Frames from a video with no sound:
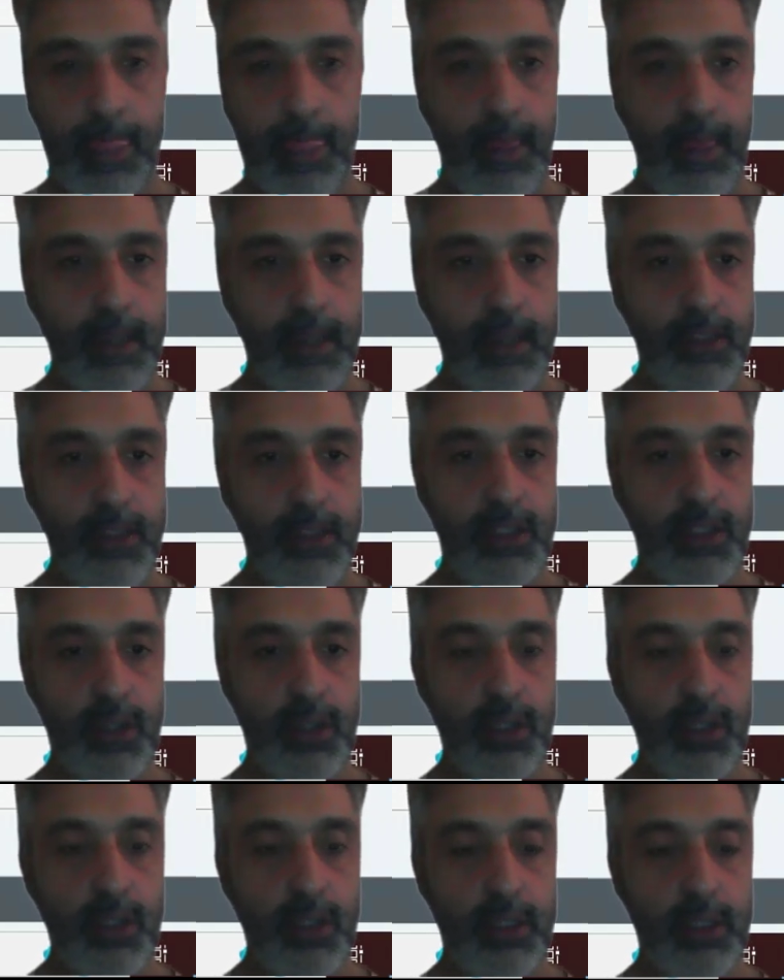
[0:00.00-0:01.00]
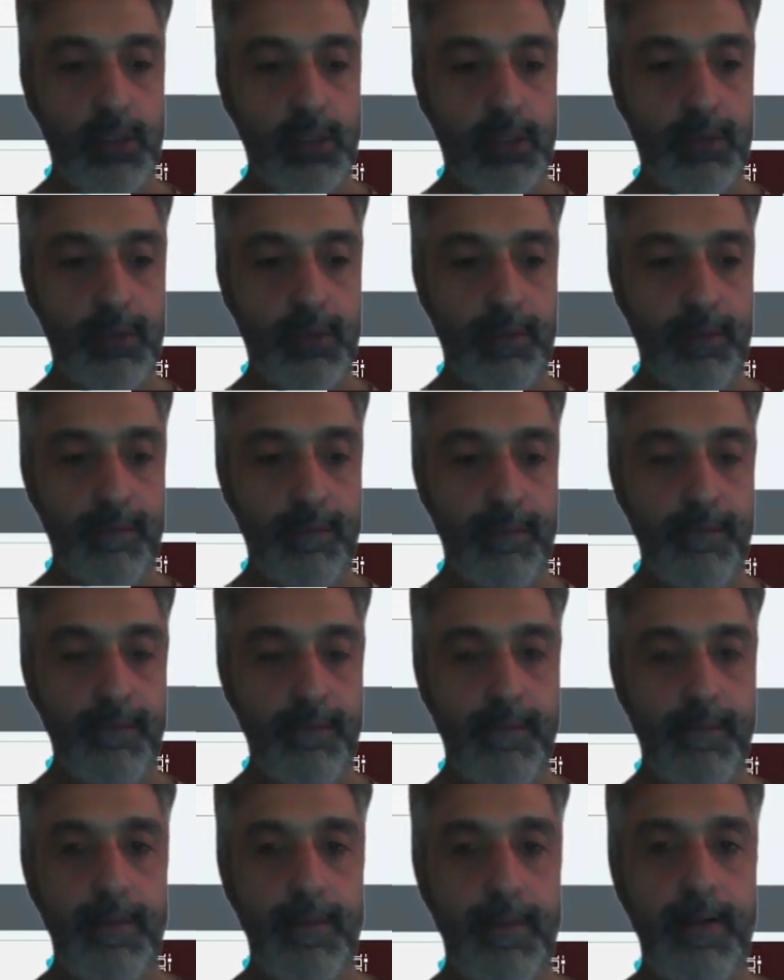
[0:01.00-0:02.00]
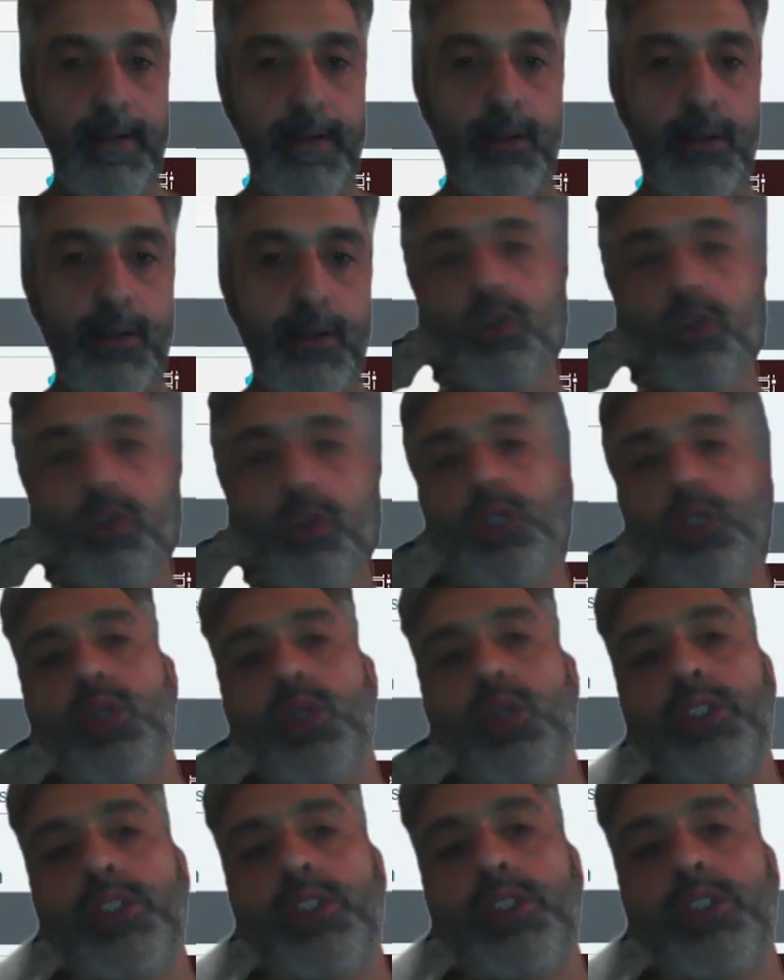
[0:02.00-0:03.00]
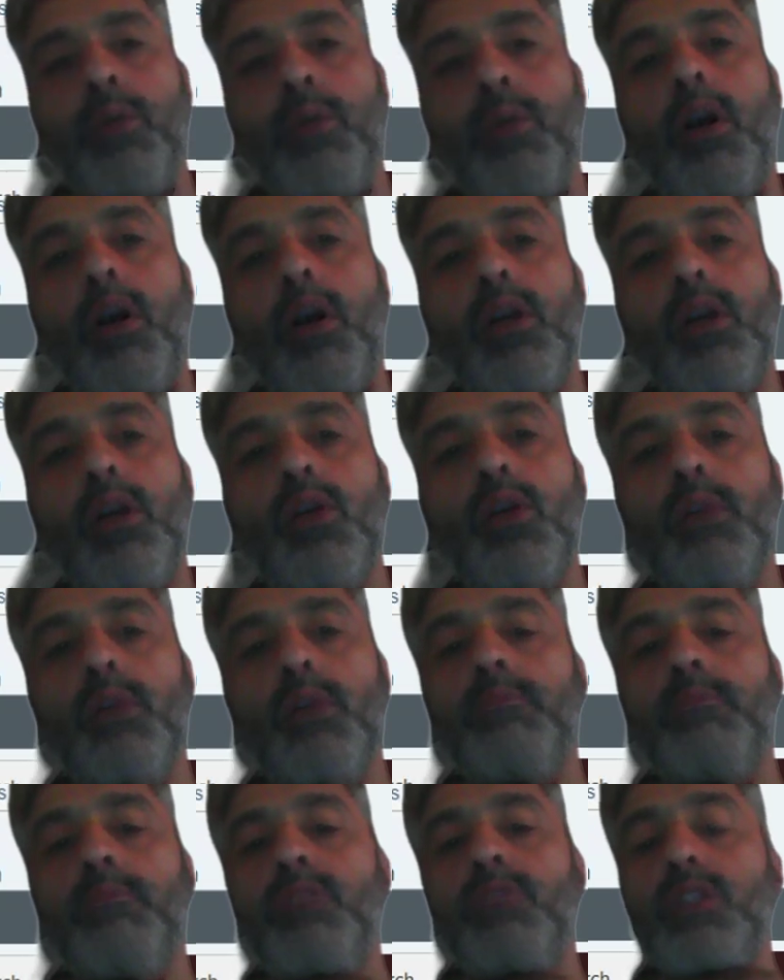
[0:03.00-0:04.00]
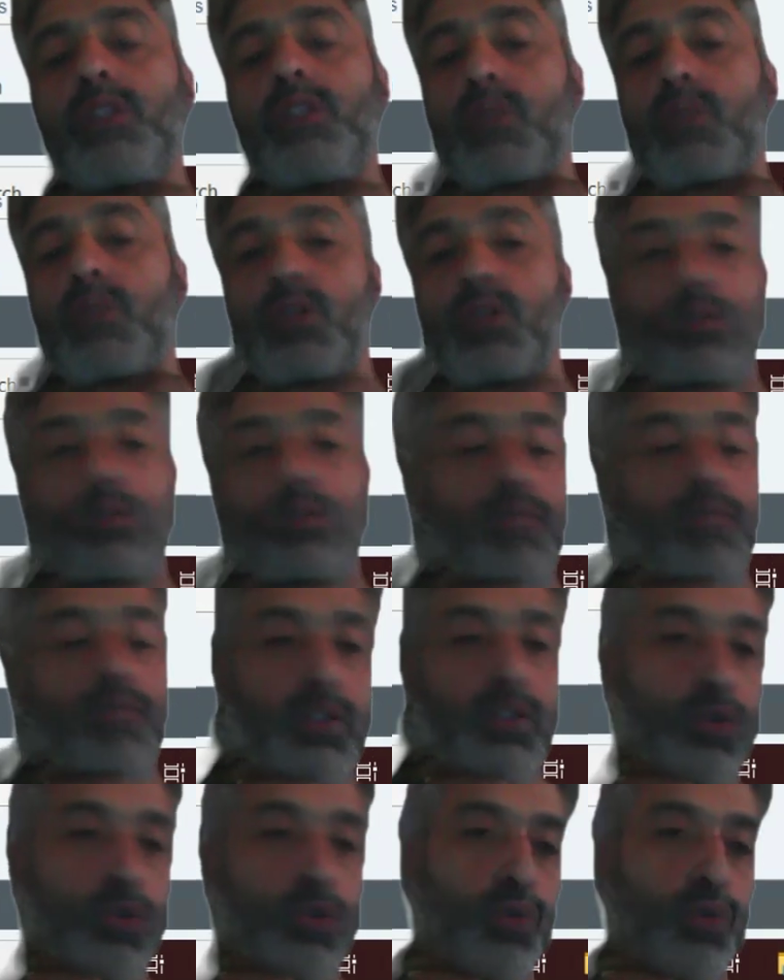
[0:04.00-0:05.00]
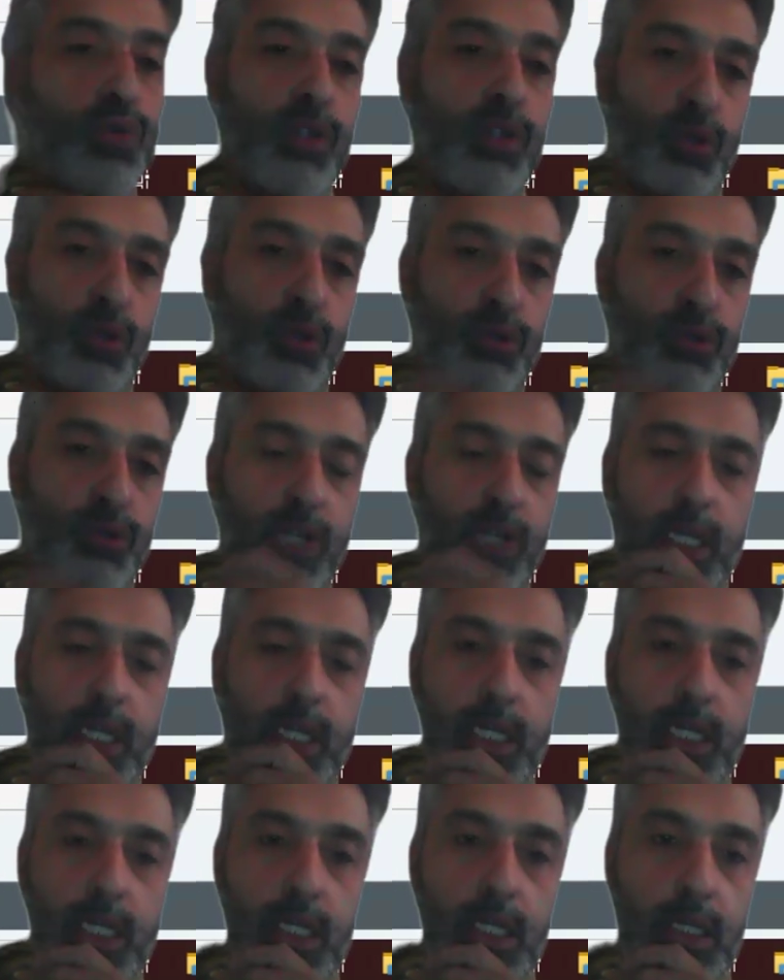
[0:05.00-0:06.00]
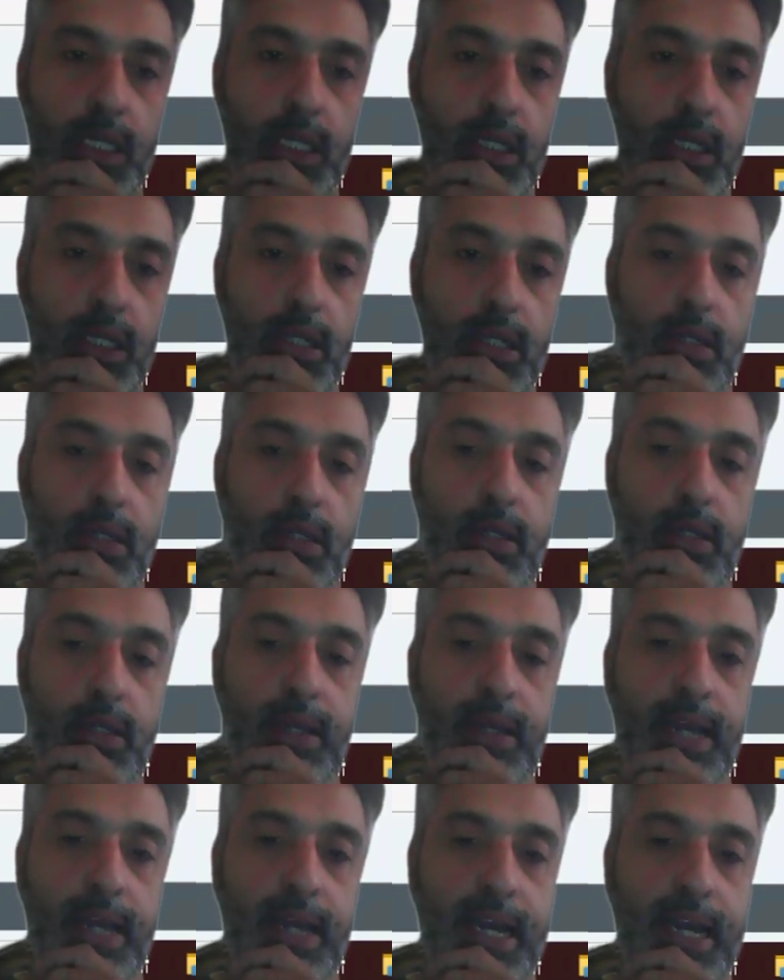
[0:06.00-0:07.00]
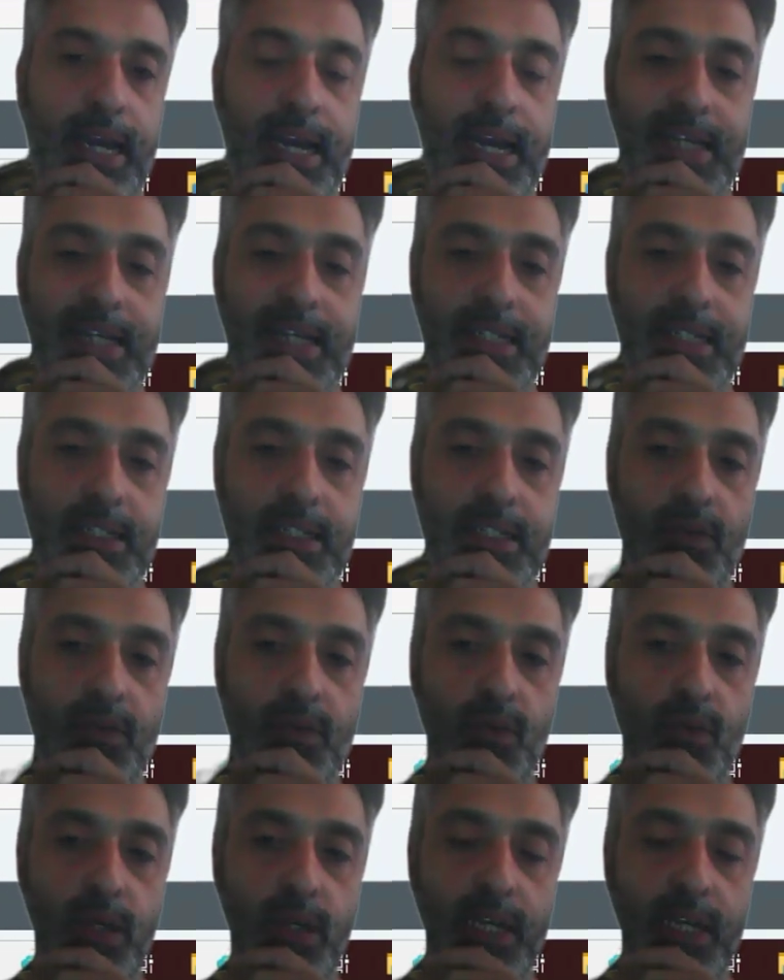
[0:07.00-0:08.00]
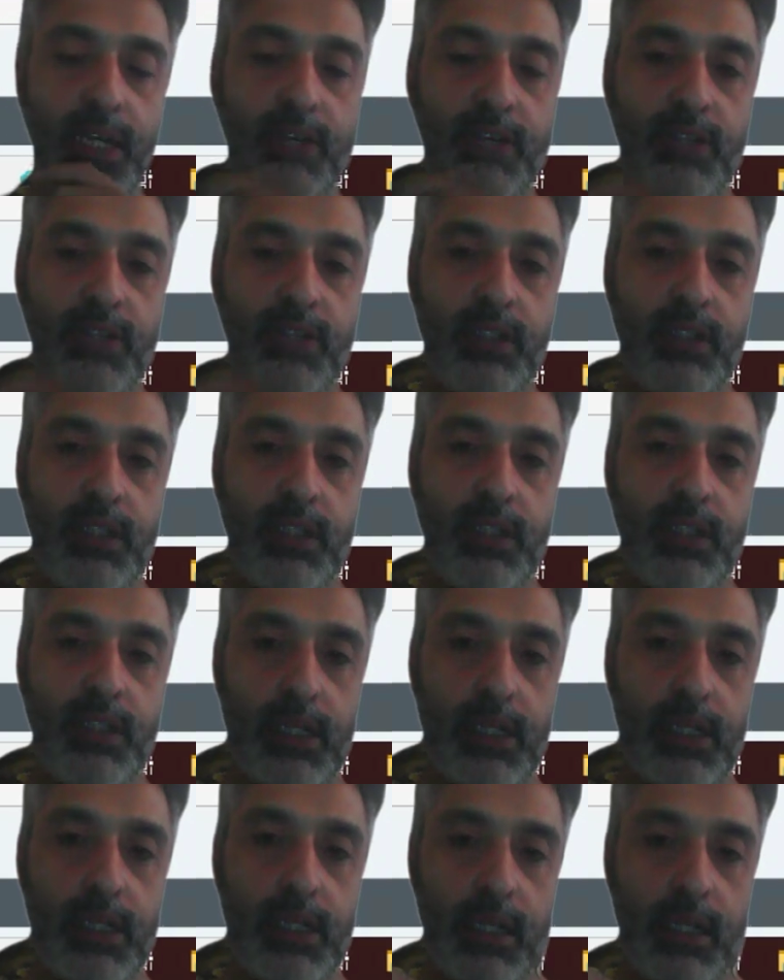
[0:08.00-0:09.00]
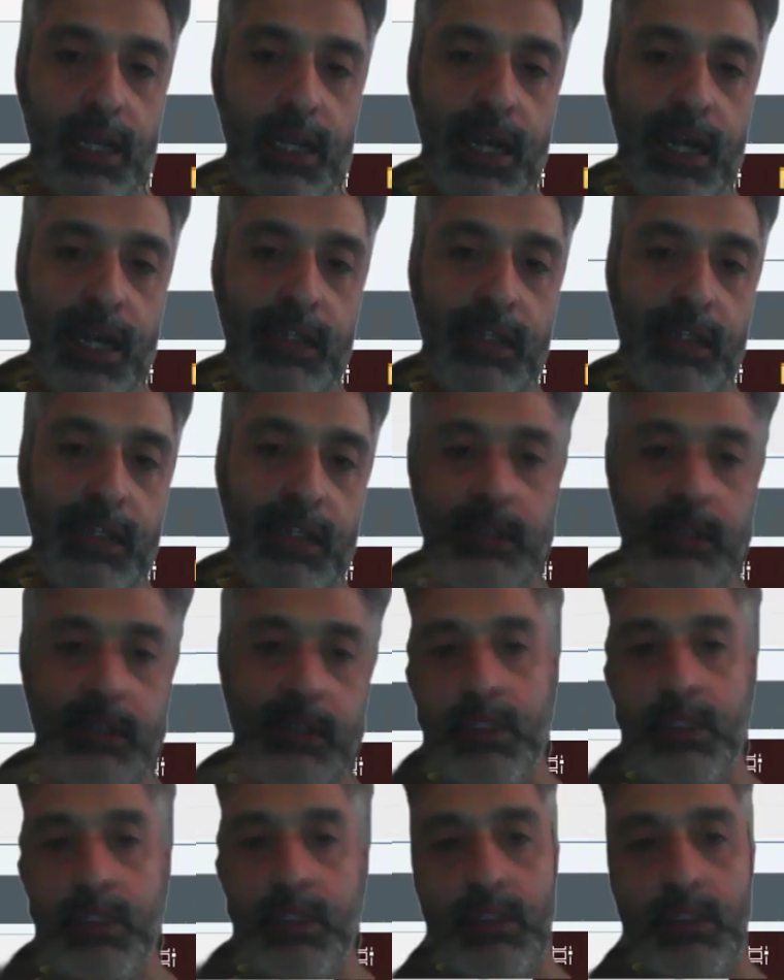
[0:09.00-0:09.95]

Execute. It will show us the prod group, which is 101, 102, 103, and whatever the landed